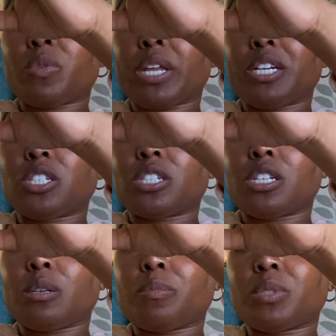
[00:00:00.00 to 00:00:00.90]

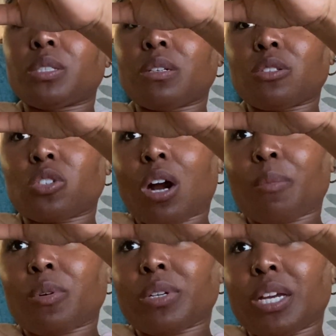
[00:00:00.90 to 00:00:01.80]
relationships,
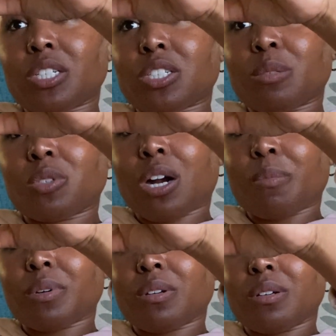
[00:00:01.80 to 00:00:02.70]
drama, relationship
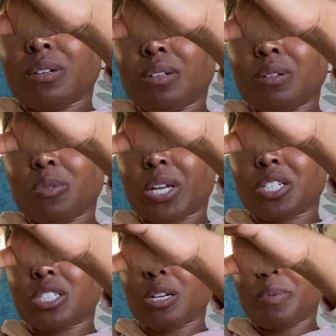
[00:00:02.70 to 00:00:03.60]
drama,
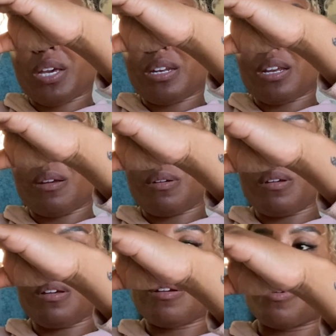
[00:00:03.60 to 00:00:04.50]
relationship ended,
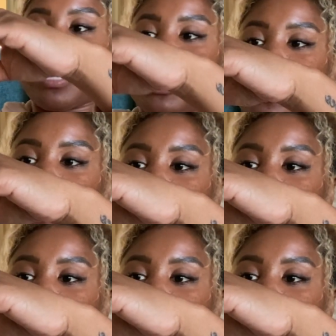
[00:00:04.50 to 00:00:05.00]
relationship